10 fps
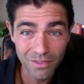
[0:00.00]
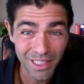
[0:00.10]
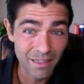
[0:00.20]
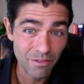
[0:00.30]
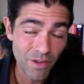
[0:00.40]
And
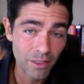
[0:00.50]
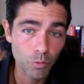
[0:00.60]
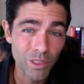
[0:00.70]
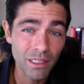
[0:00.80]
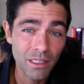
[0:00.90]
in fact,
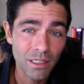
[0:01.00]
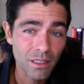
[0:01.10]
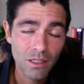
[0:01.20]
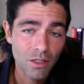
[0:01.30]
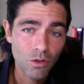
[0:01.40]
we
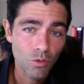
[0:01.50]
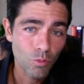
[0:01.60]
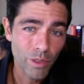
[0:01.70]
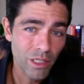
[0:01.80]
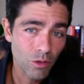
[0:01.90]

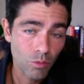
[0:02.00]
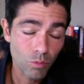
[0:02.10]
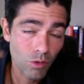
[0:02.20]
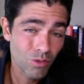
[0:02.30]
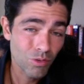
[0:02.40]
we
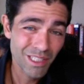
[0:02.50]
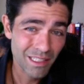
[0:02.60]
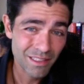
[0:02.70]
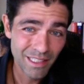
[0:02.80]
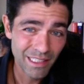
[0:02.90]
we're only going
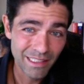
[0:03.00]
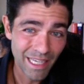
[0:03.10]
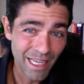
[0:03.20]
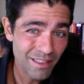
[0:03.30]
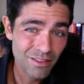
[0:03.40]
to say
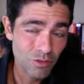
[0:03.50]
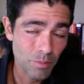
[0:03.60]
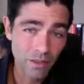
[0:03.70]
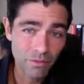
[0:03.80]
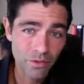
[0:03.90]
yes to
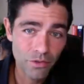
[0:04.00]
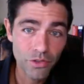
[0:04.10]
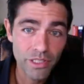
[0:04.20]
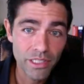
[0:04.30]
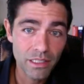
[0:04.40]
about
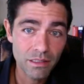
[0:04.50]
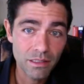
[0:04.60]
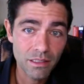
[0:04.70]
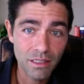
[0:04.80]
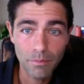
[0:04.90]
thirty
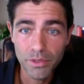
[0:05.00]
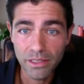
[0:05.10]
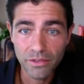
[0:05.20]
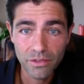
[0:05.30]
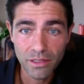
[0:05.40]

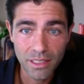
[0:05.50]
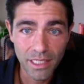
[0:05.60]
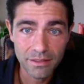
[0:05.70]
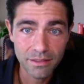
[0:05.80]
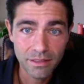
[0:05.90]
companies in the
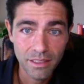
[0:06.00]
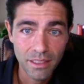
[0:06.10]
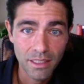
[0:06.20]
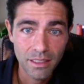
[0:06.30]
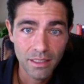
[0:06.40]
next
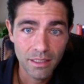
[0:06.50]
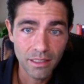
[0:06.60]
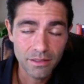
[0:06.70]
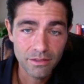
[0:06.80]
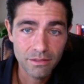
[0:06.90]
uh,
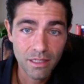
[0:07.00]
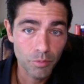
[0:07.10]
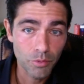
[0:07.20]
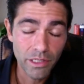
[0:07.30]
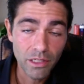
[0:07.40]

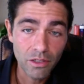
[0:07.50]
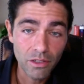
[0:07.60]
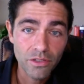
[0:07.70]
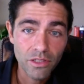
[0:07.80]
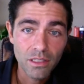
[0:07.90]
couple years.